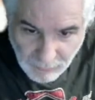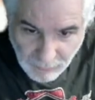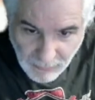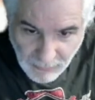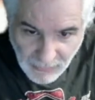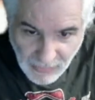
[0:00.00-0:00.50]

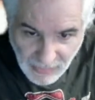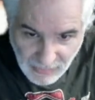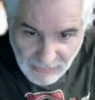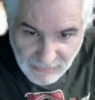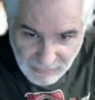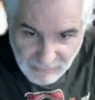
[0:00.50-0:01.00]
And who
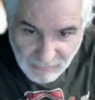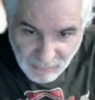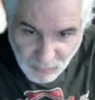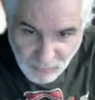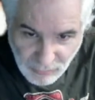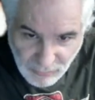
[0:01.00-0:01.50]
knows what
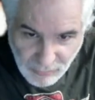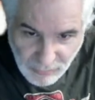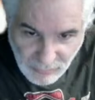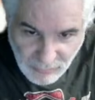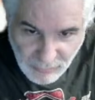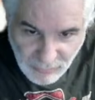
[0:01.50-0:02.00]
else we're going to
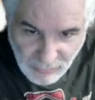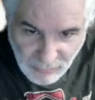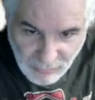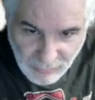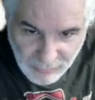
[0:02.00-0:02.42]
talk about.